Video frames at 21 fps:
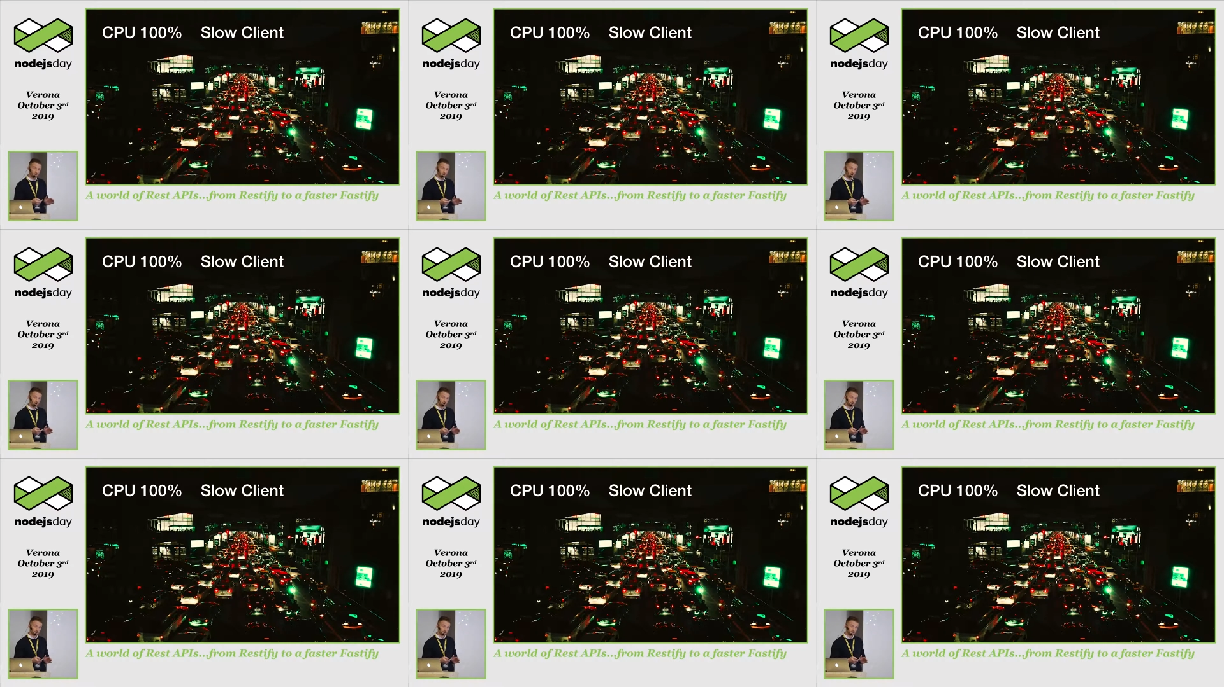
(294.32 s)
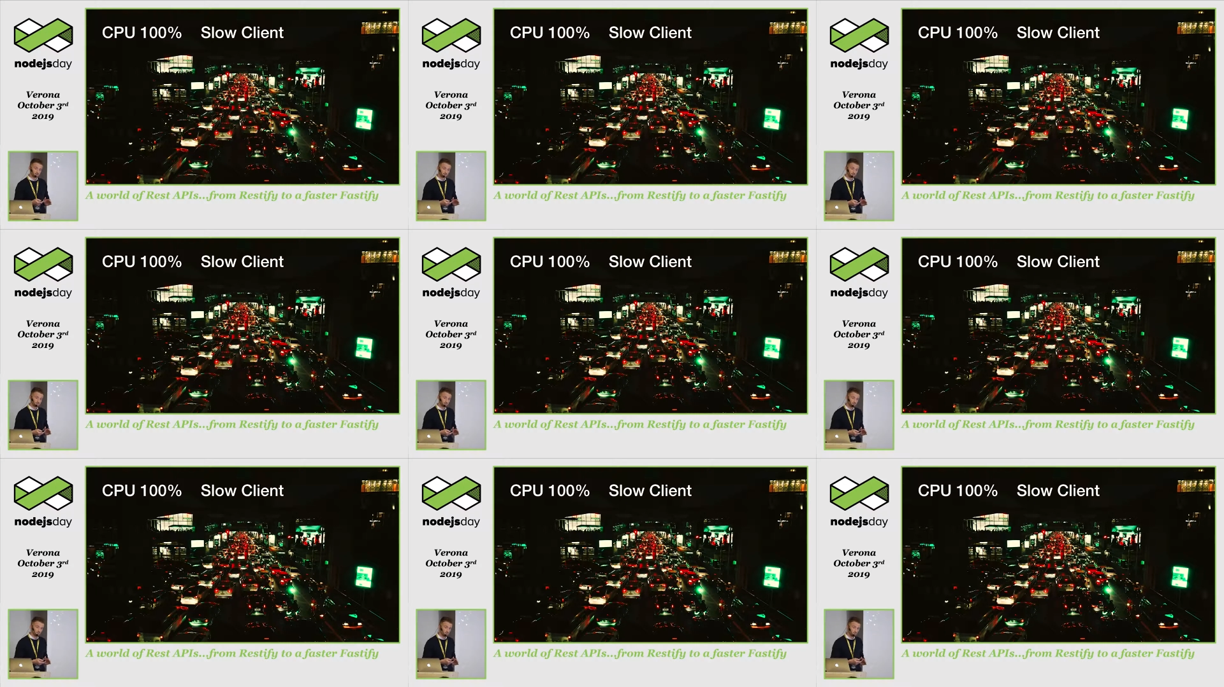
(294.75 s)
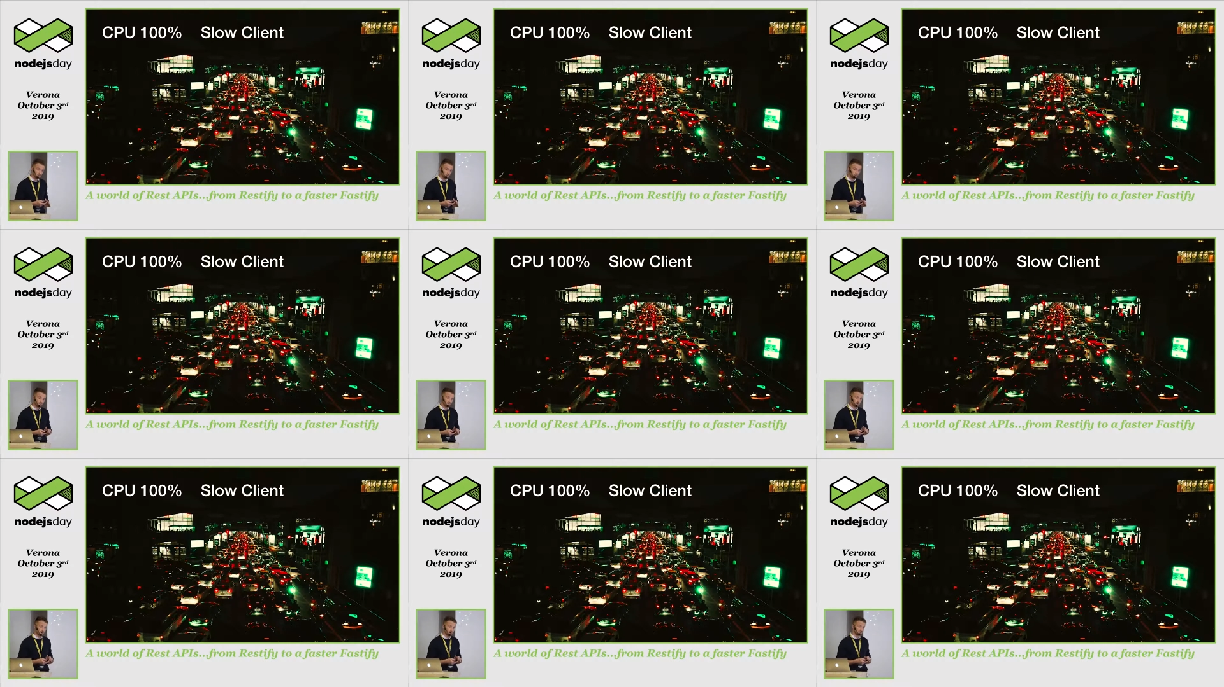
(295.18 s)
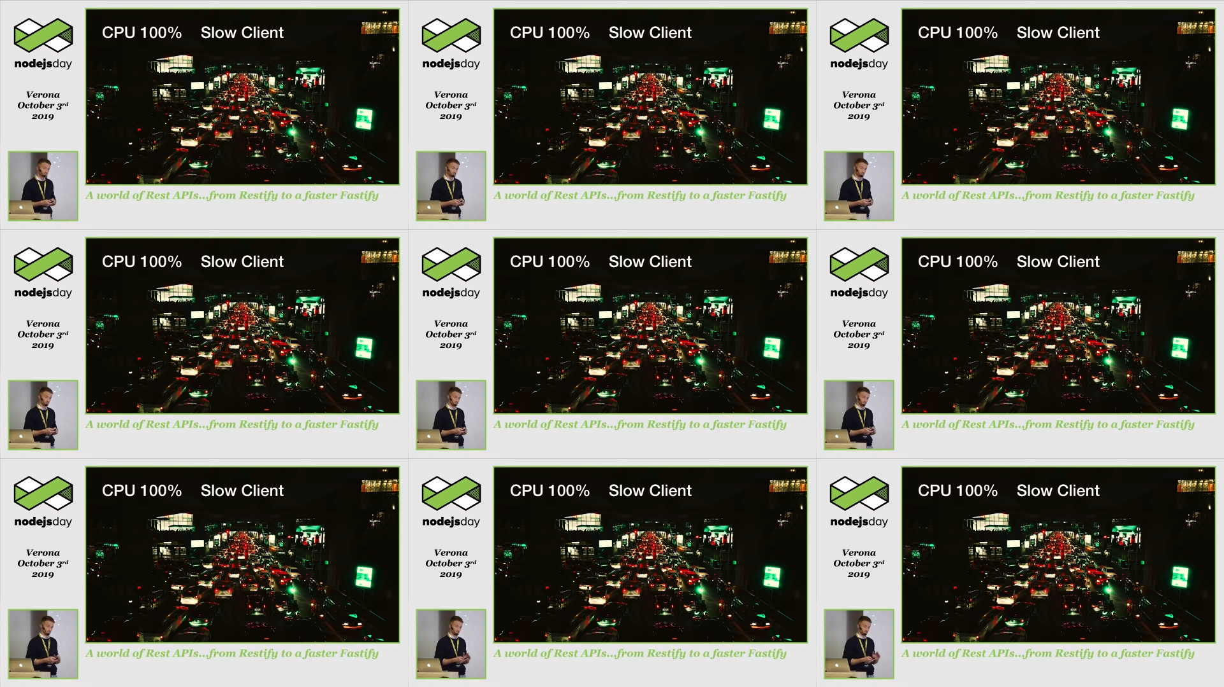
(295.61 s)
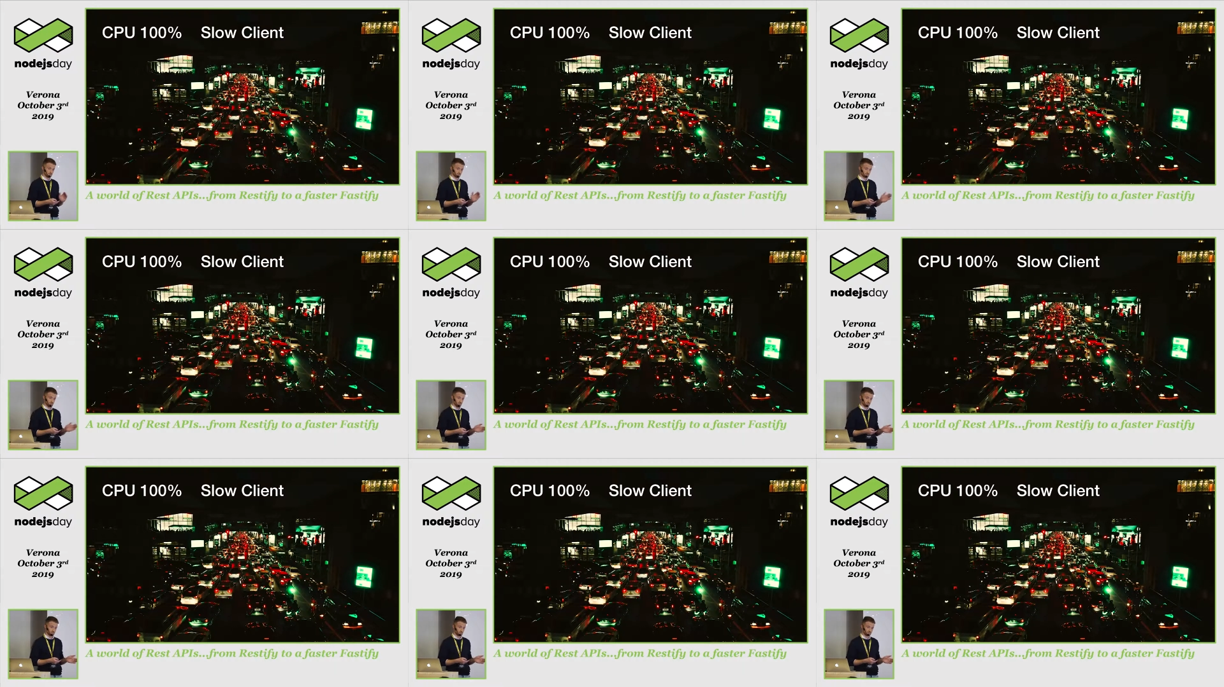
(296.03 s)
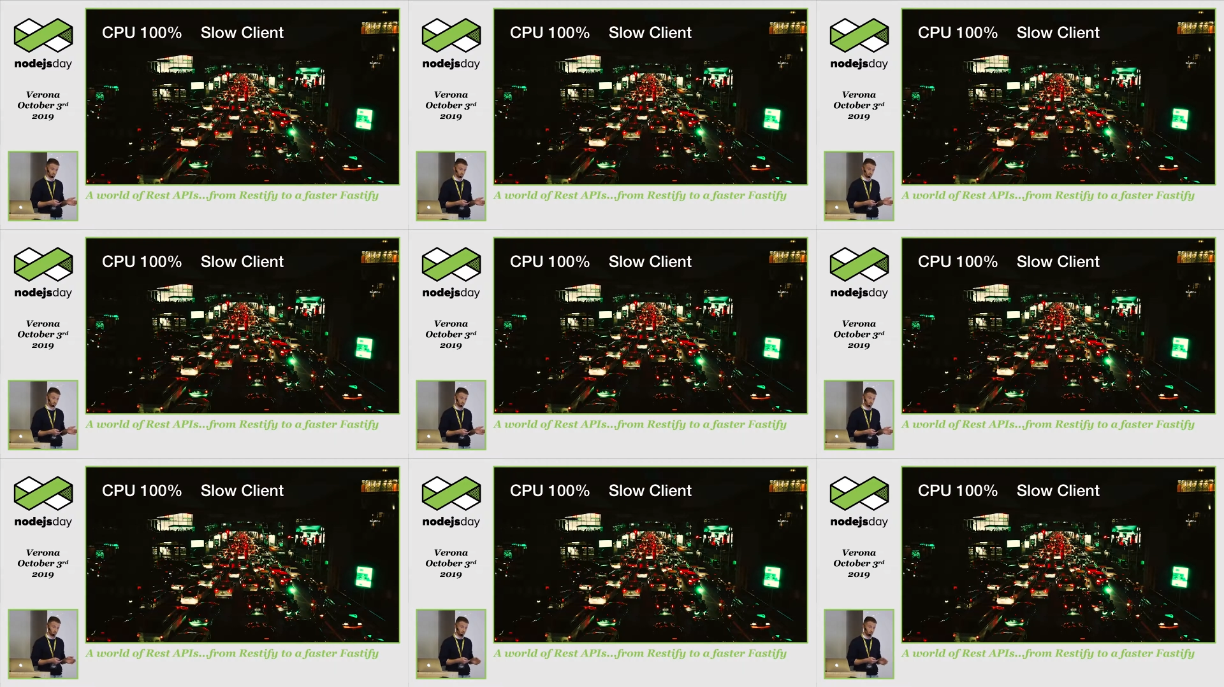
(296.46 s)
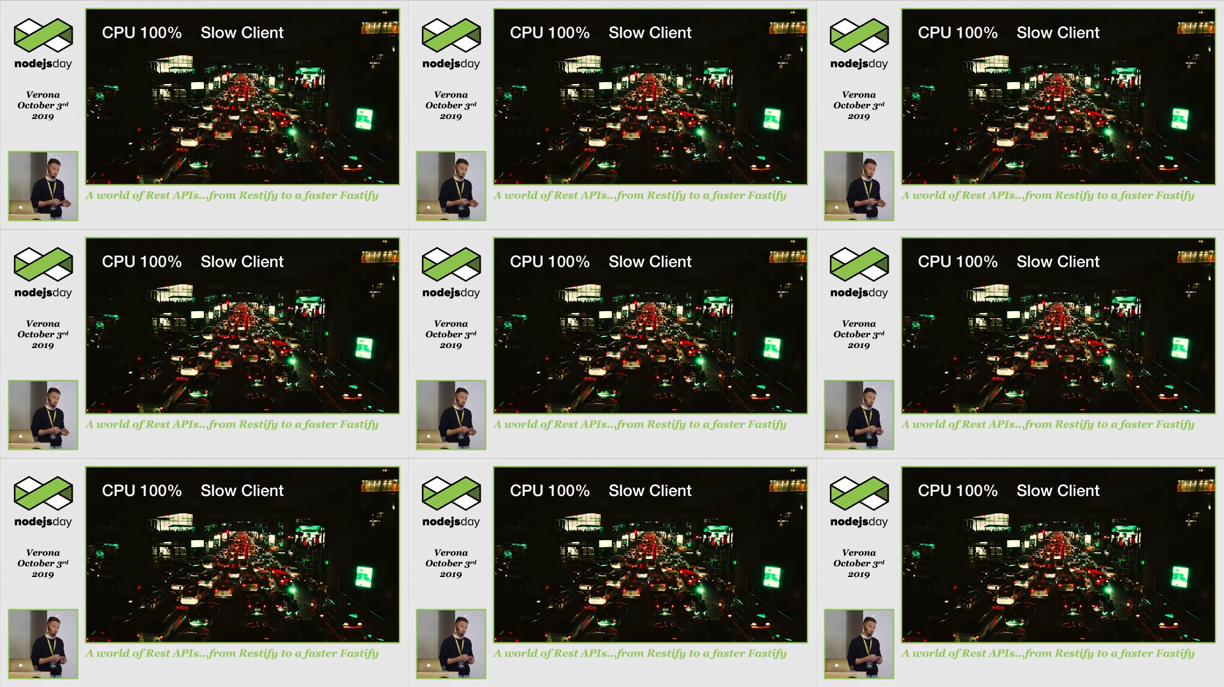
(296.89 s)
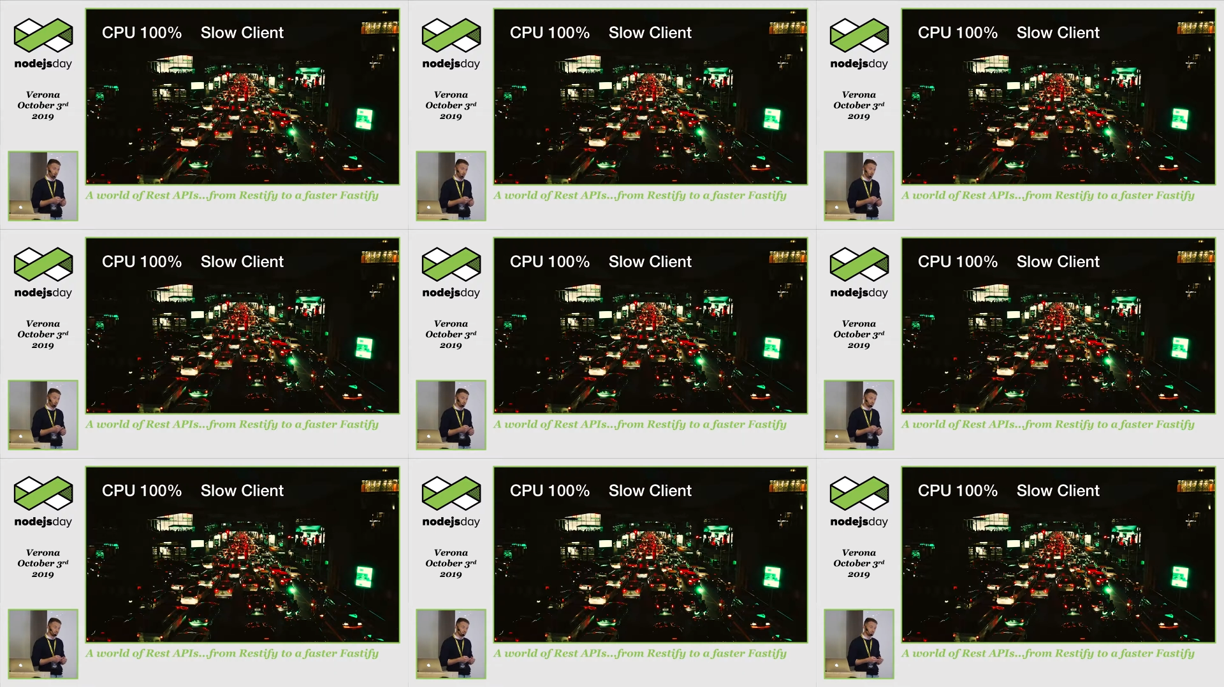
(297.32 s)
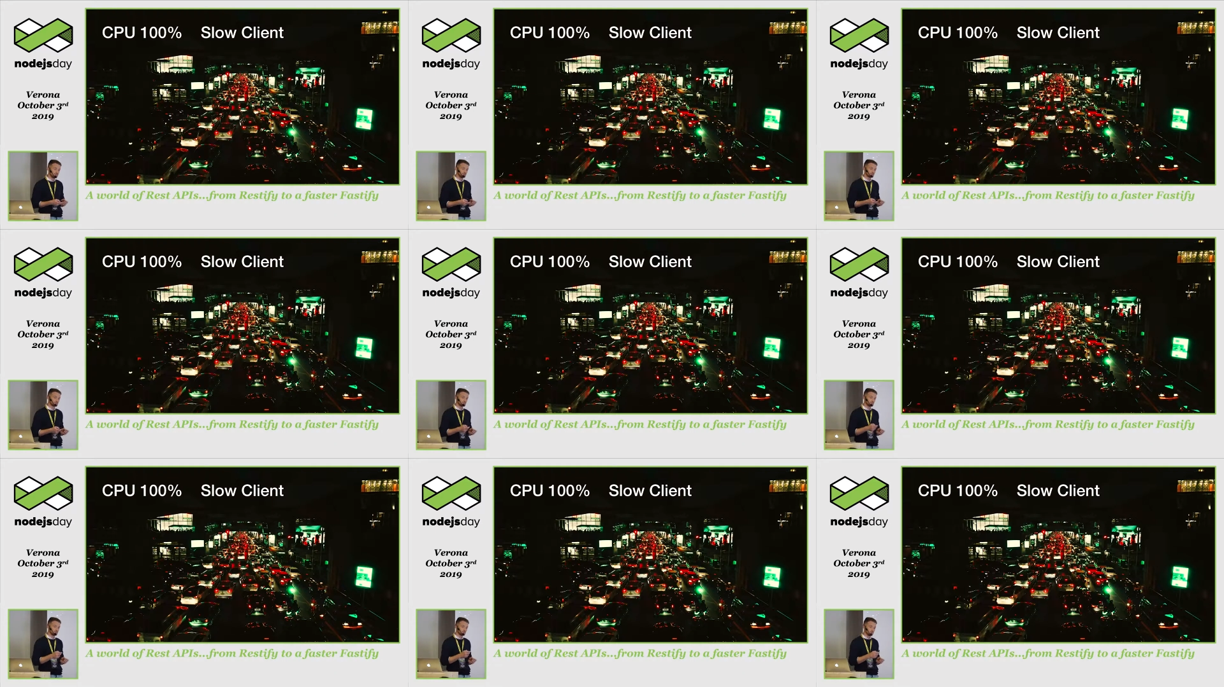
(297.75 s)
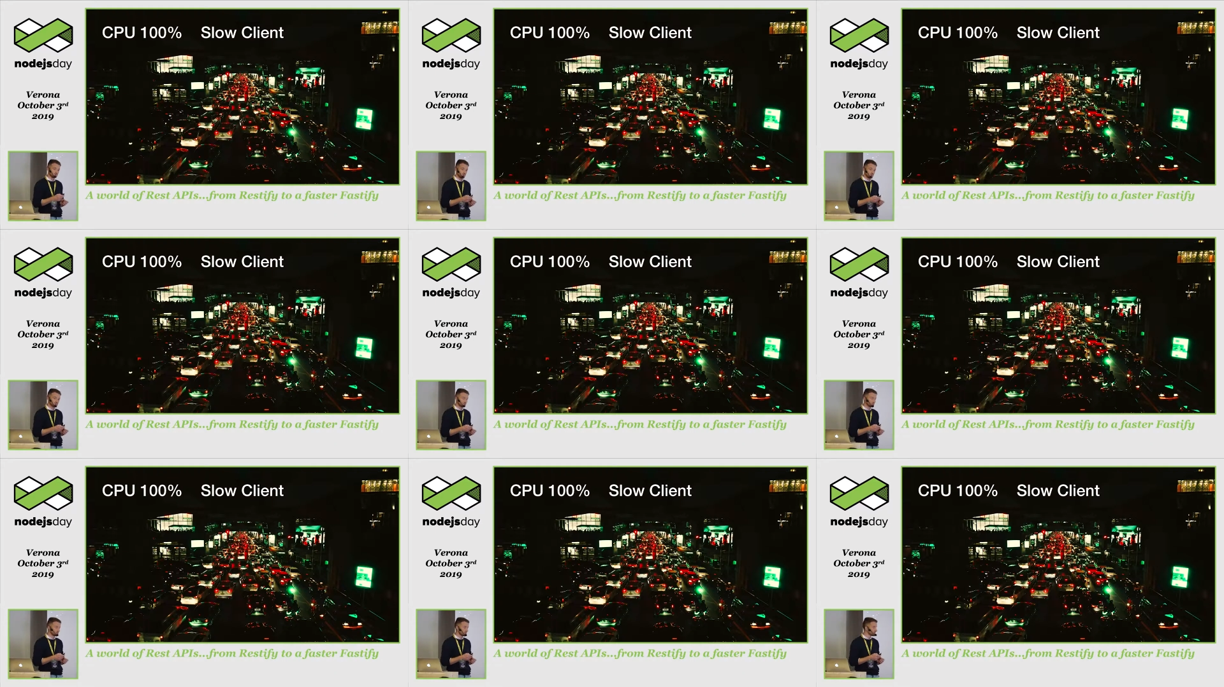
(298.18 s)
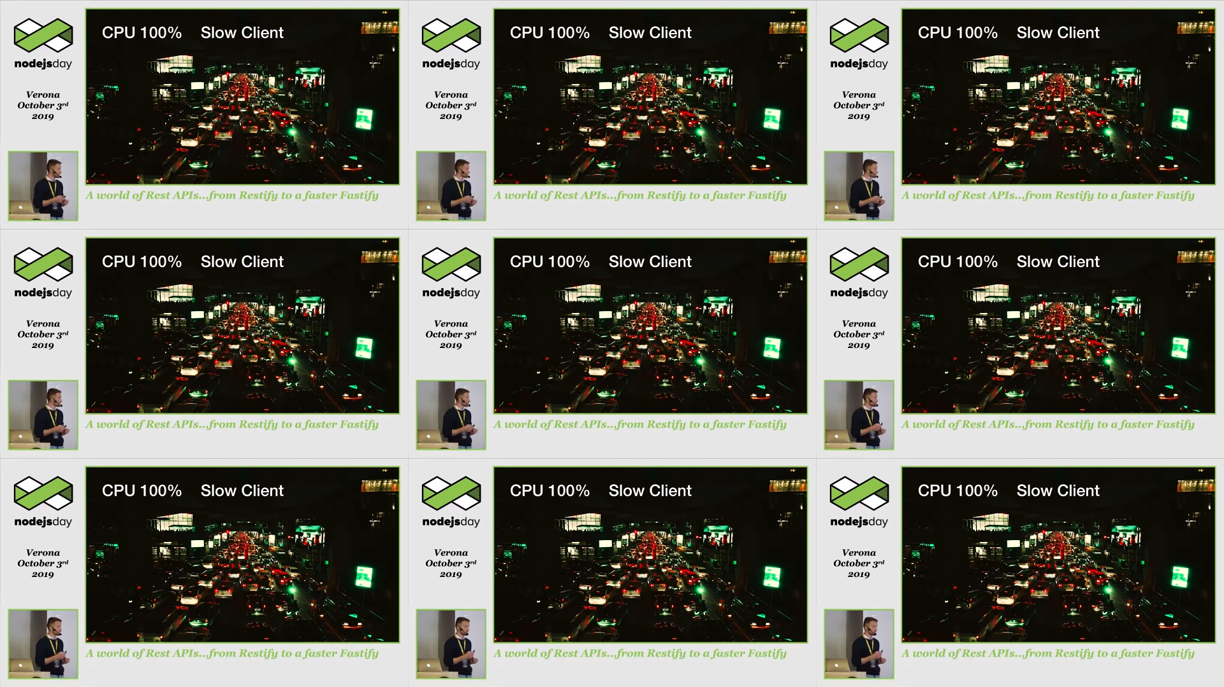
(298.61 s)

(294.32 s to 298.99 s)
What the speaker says: [unreadable: no face in view]